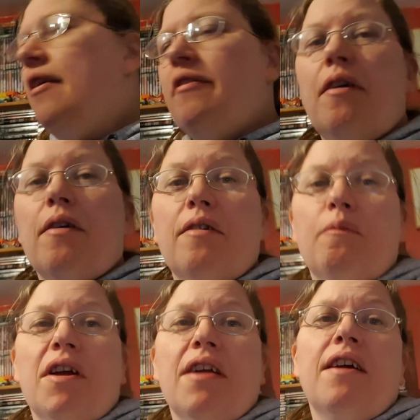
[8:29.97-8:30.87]
So
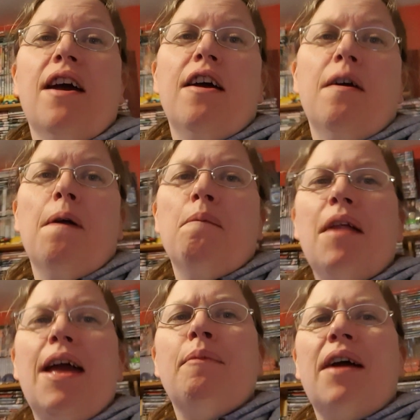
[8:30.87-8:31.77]
gonna, we're going to
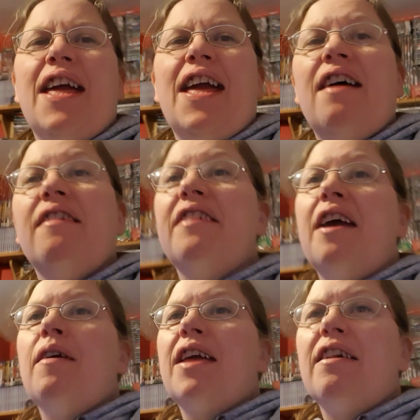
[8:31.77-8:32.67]
play it by ear and see
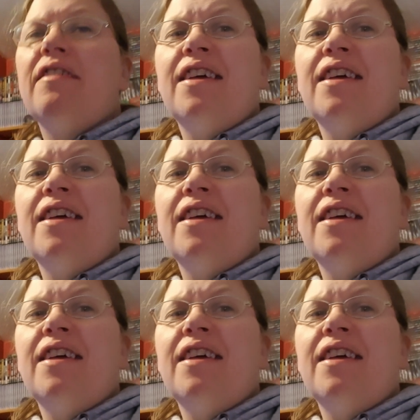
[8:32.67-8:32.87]
how we get,